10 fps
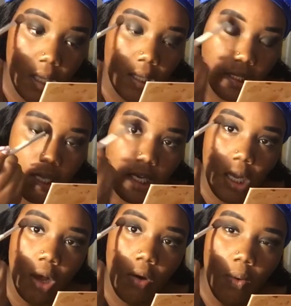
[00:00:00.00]
like, they
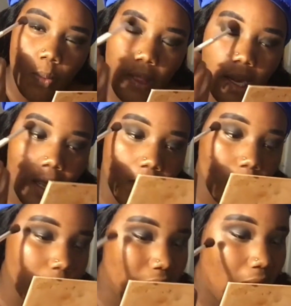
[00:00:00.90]
know that I
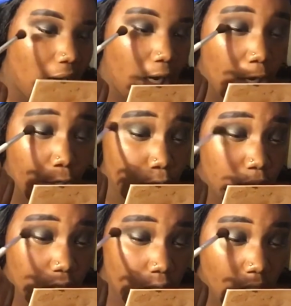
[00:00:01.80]
was
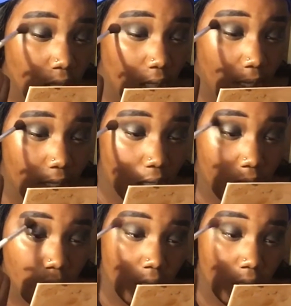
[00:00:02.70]
diagnosed like